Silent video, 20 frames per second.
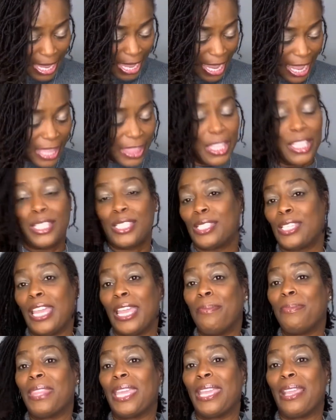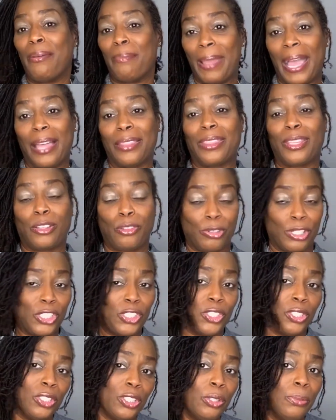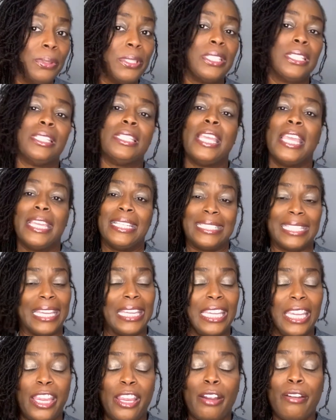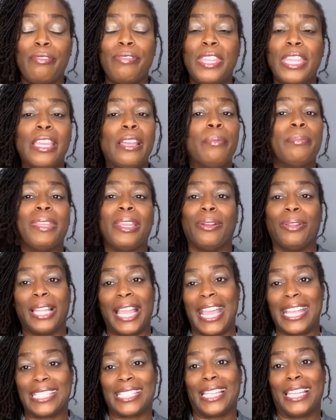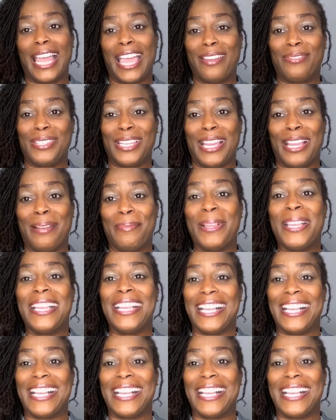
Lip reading: And the same thing about the Christian Louboutin. Take care of them, they'll last a lifetime.